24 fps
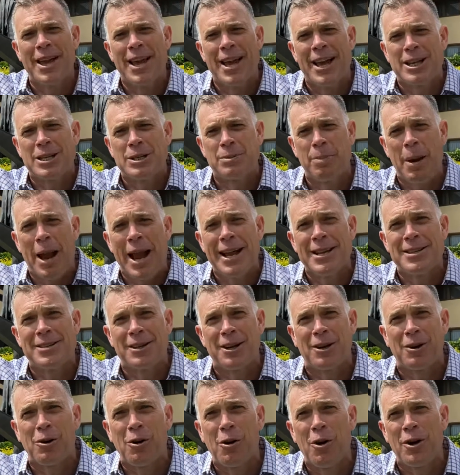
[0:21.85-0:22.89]
expanse
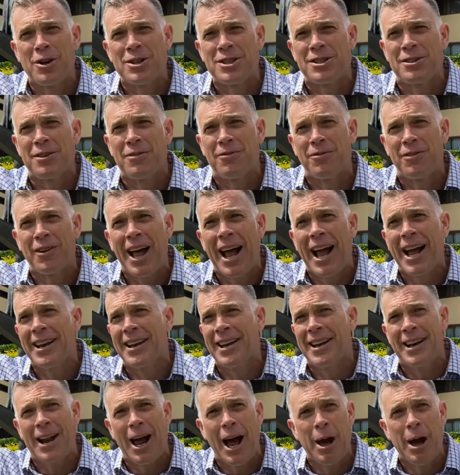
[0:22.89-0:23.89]
across the flat and